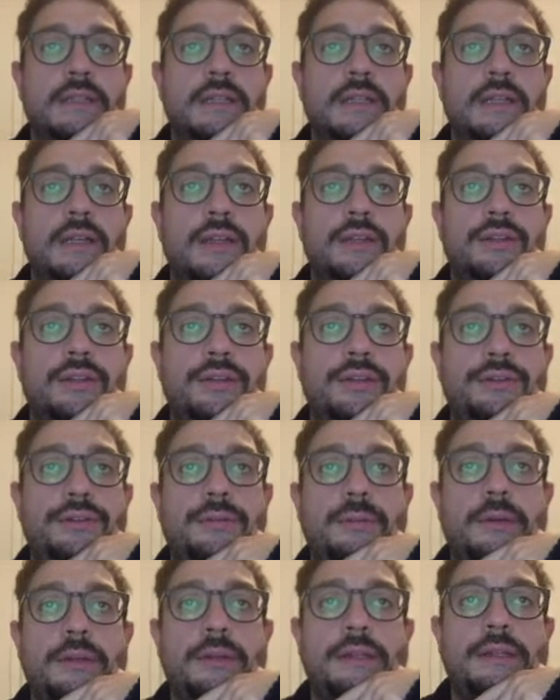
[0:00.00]
So
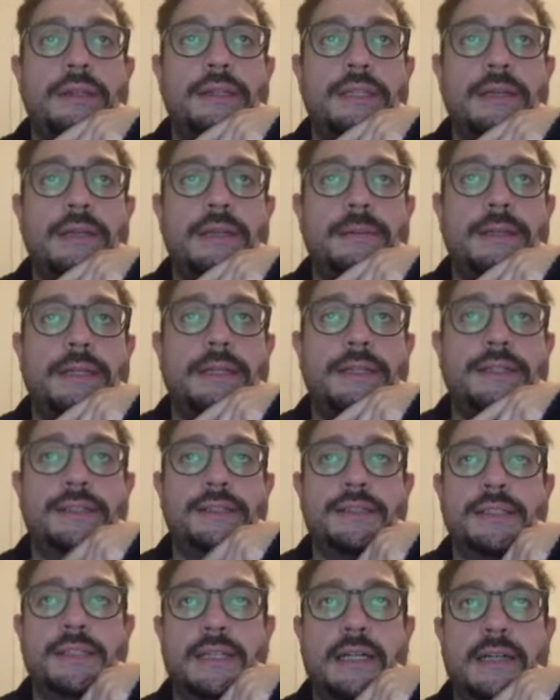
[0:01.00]
the application that
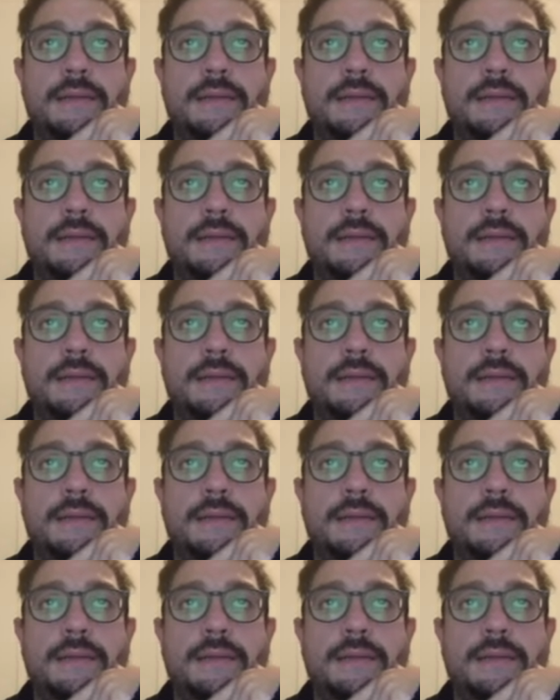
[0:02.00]
I'm